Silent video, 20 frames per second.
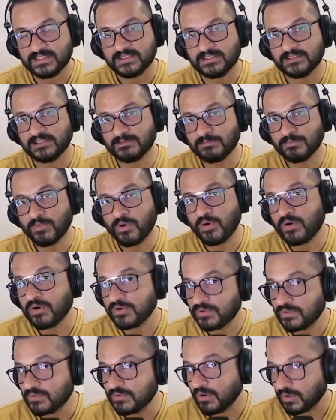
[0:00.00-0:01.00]
the more
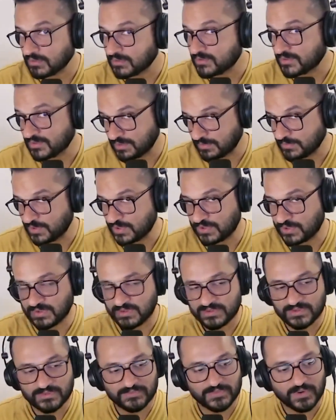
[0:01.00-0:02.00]
you'll also, I'm
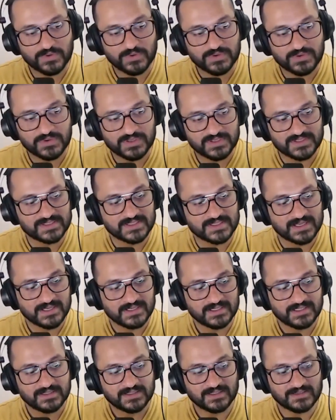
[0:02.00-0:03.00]
sure you've noticed,
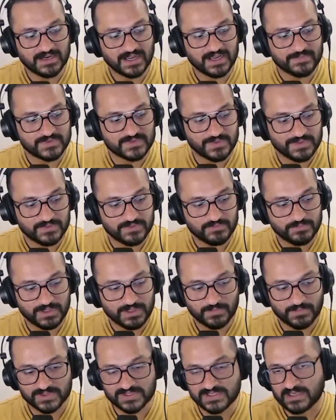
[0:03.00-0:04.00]
the times when you've been
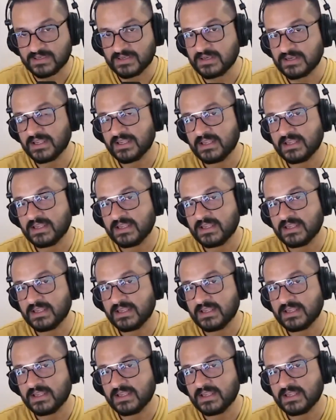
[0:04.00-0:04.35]
more still,